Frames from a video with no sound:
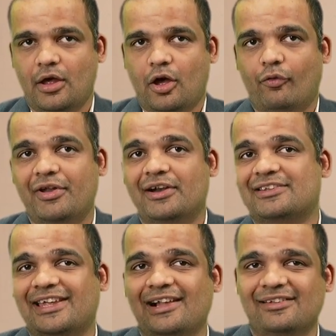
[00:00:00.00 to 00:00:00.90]
When it
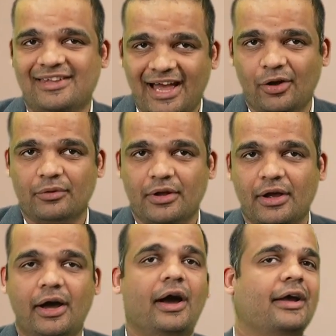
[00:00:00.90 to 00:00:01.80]
scaled down,
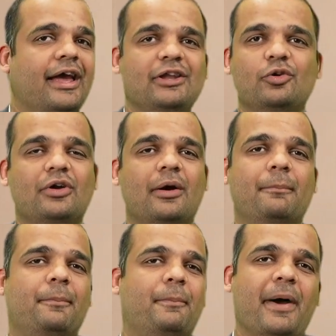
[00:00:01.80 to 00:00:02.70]
again, you
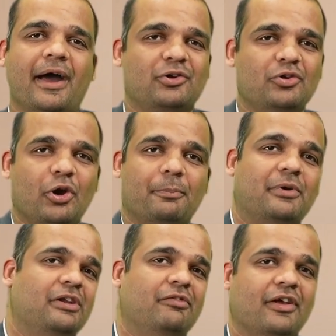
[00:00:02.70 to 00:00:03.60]
come back to your
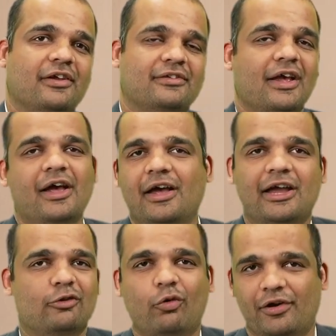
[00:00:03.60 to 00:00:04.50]
previous
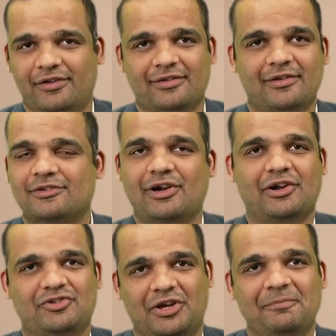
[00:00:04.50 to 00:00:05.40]
invoice
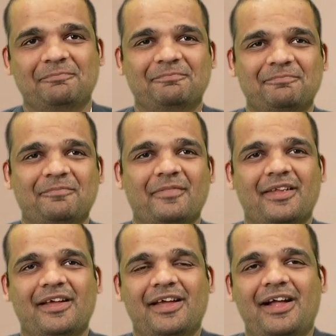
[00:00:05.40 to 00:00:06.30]
strategy.
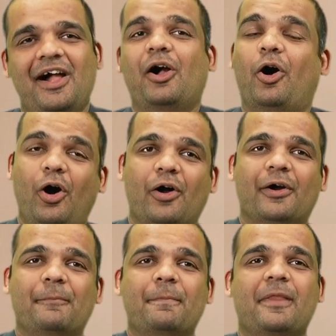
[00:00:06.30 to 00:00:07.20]
Or
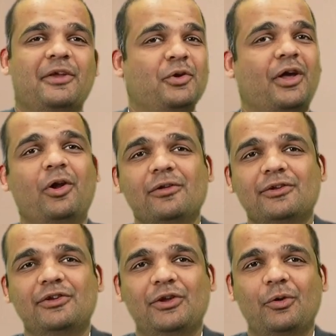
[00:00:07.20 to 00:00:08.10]
you can also
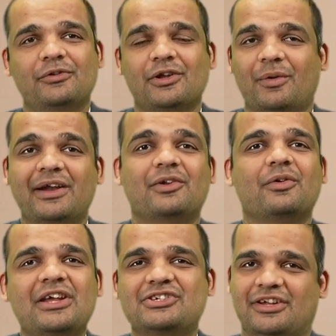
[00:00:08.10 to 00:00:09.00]
use the right
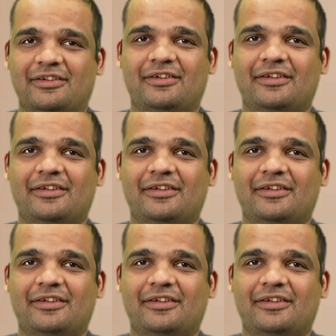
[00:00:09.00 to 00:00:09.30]
region.